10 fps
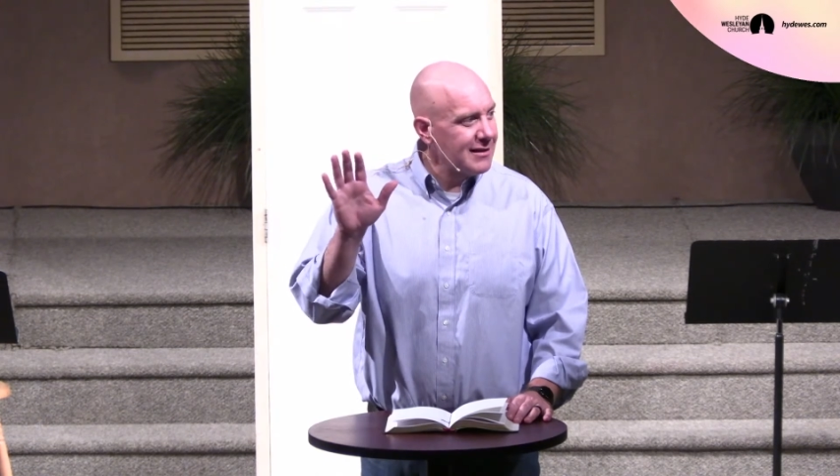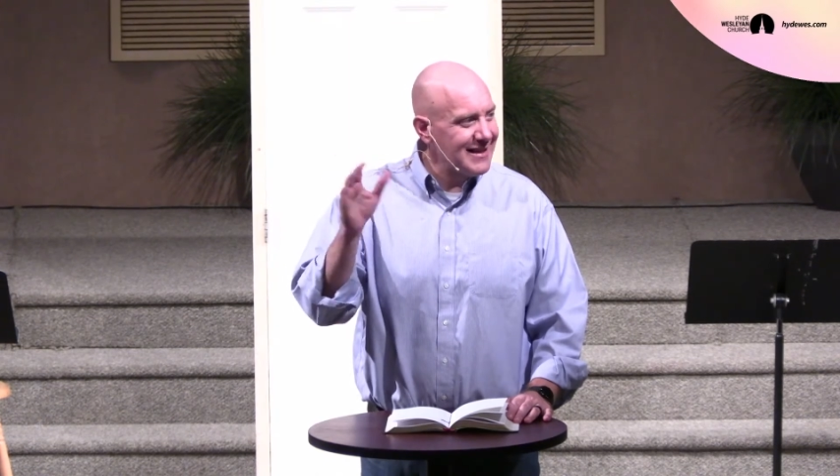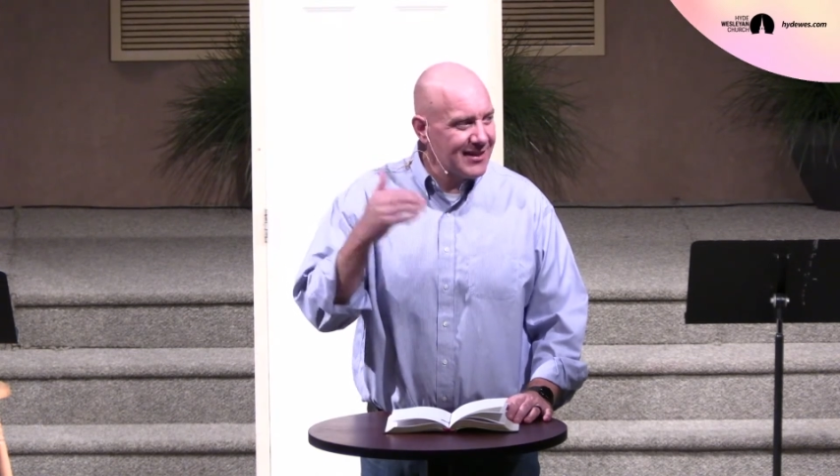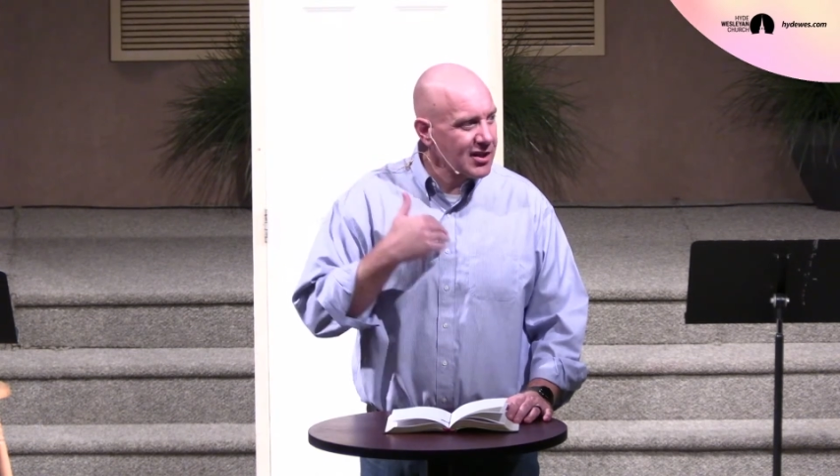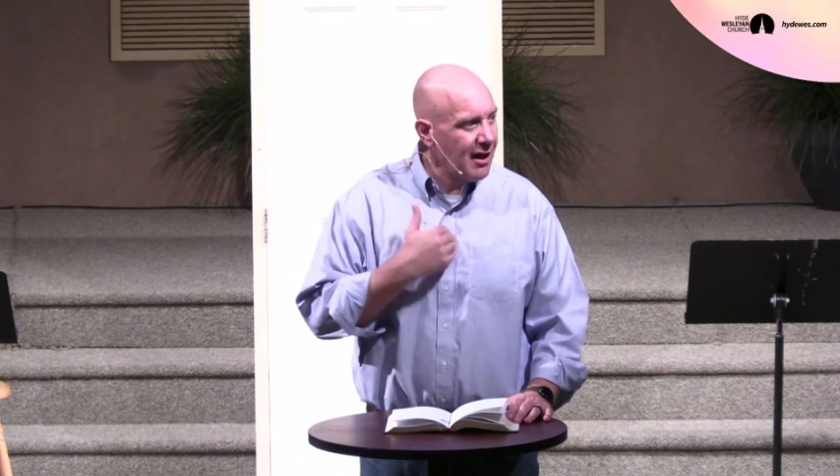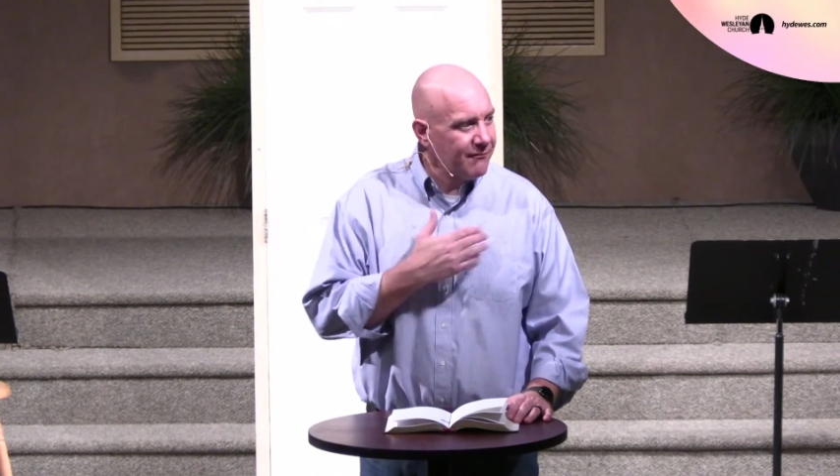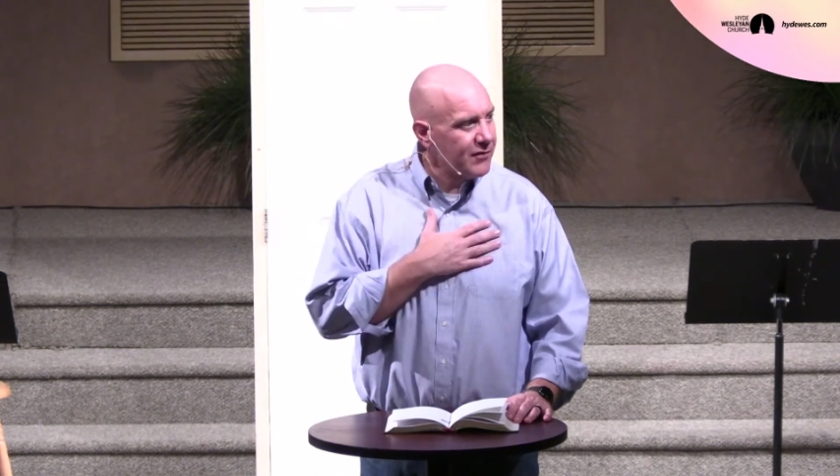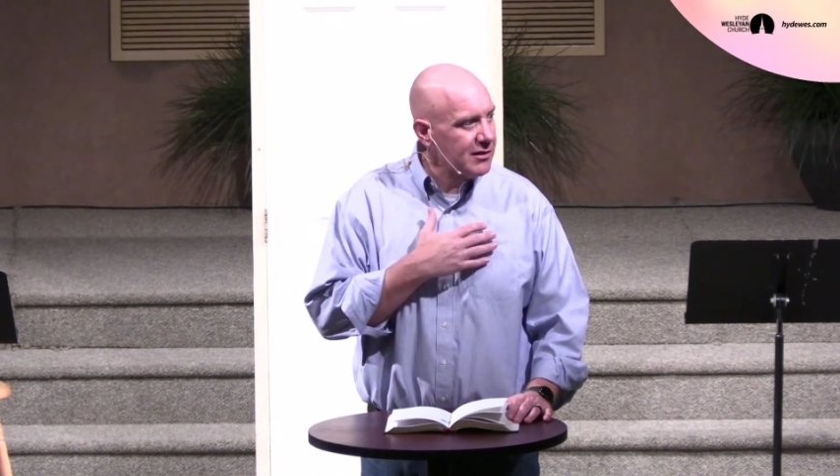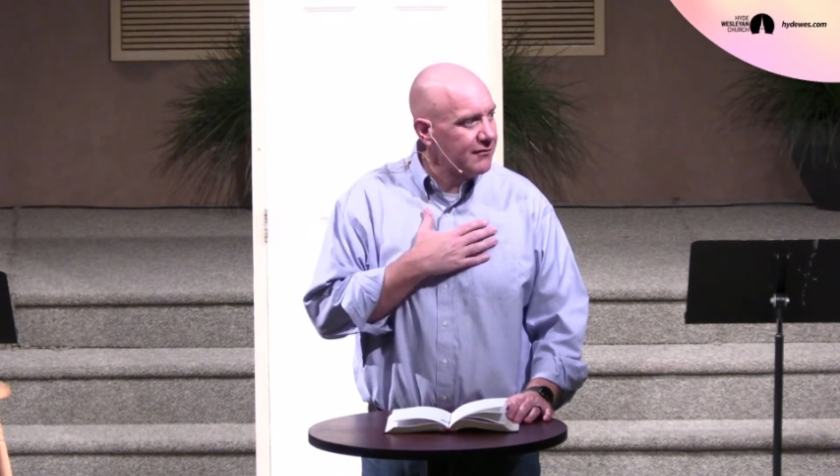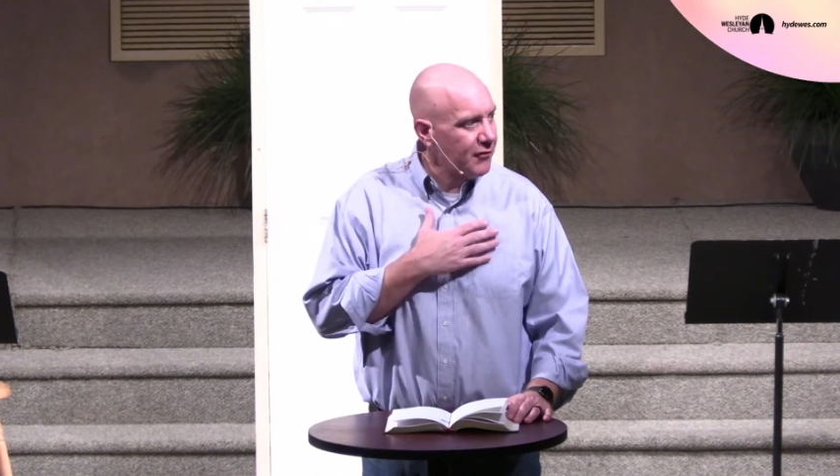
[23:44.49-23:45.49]

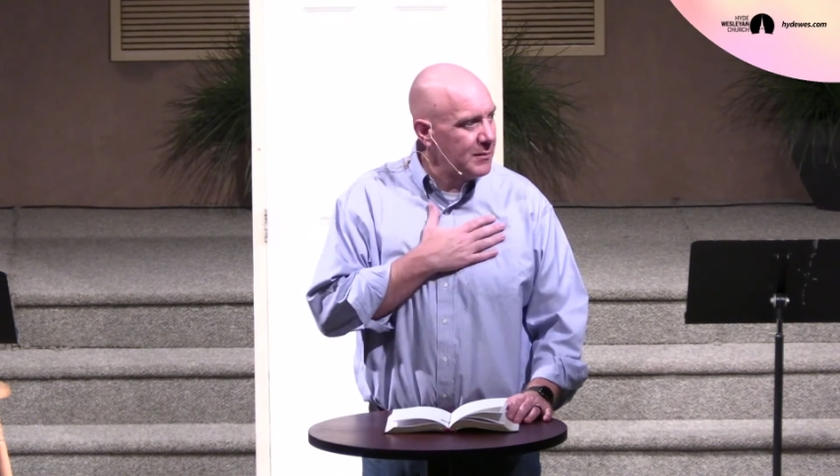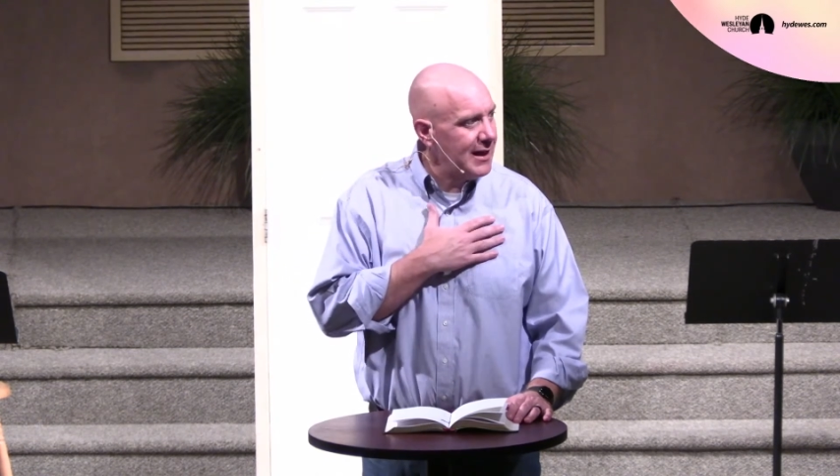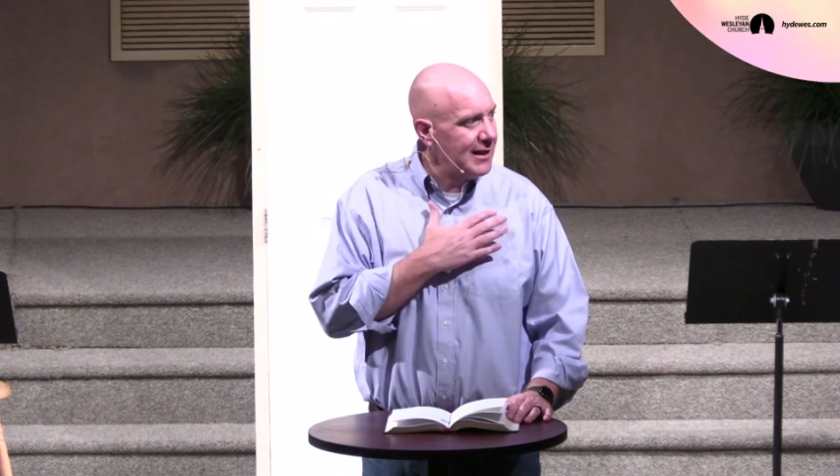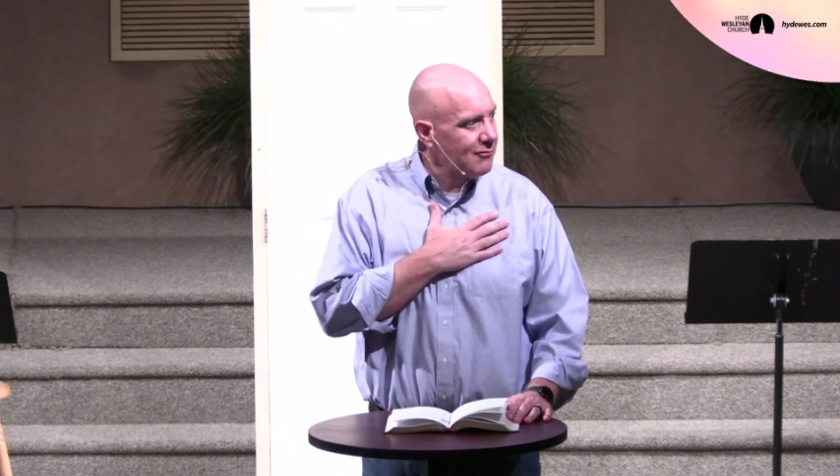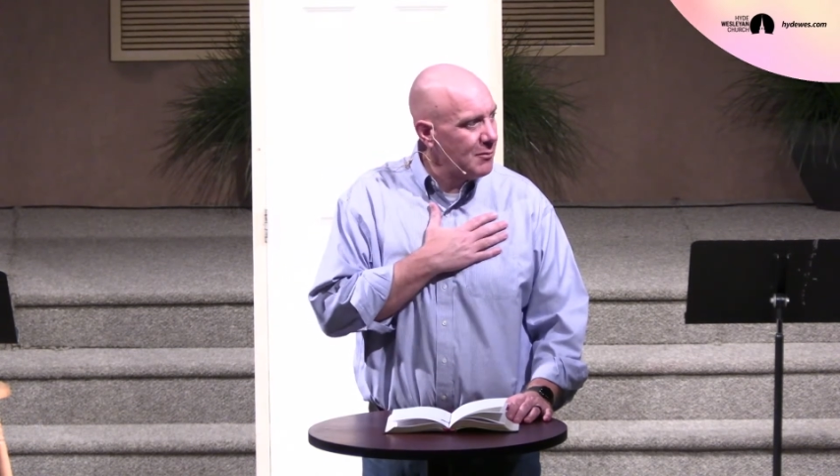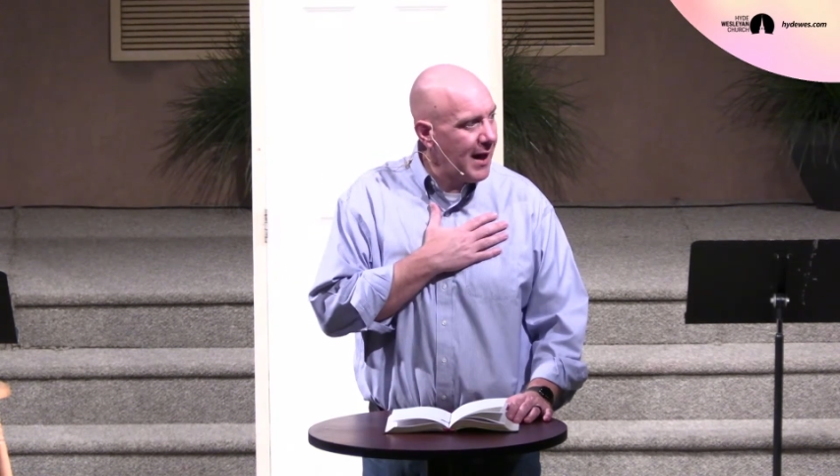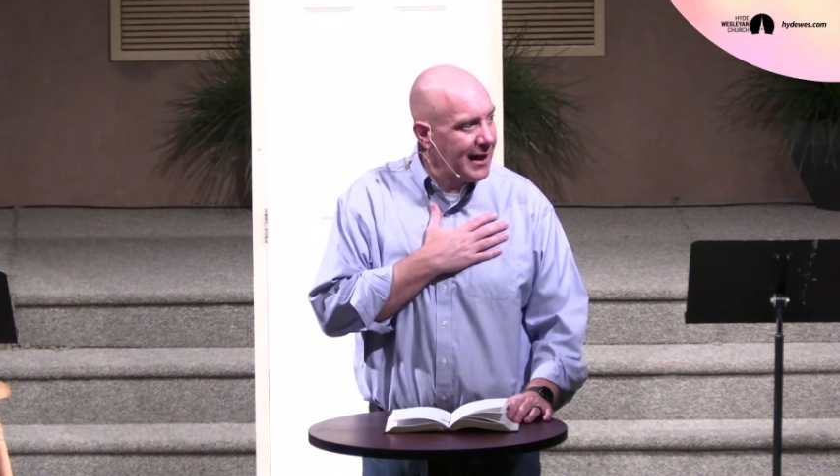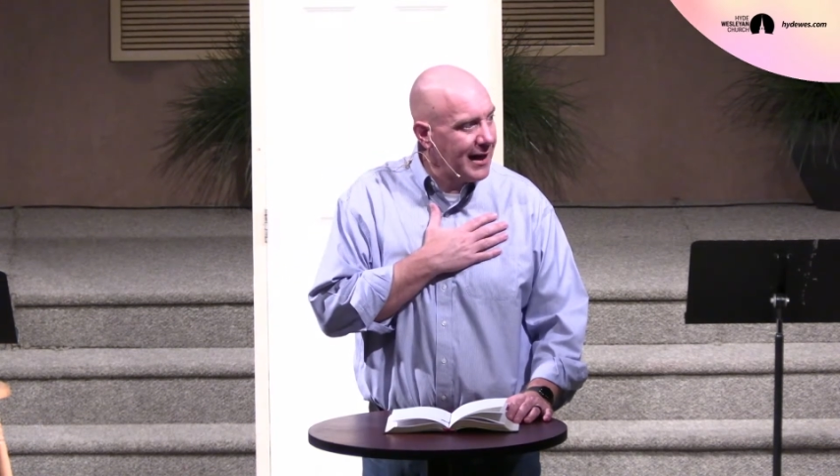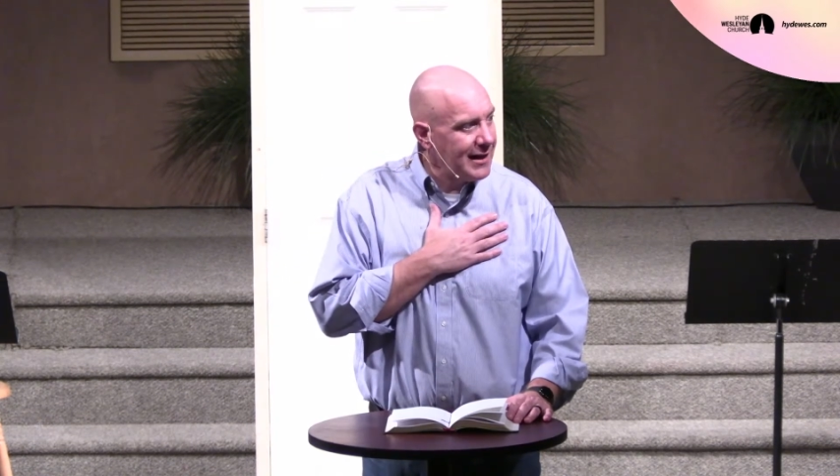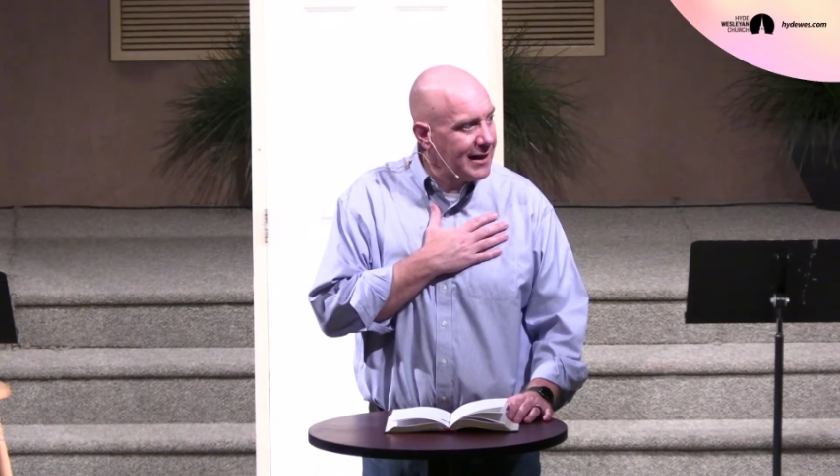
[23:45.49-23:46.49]
discomfort for me.
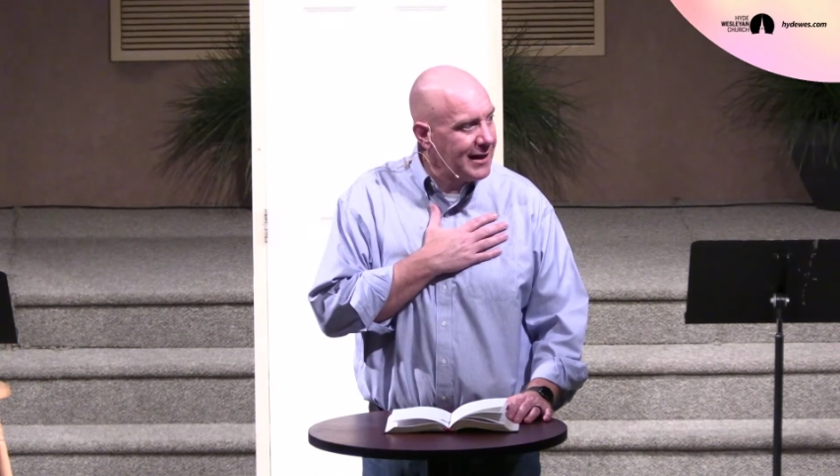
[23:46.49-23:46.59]
Reminders.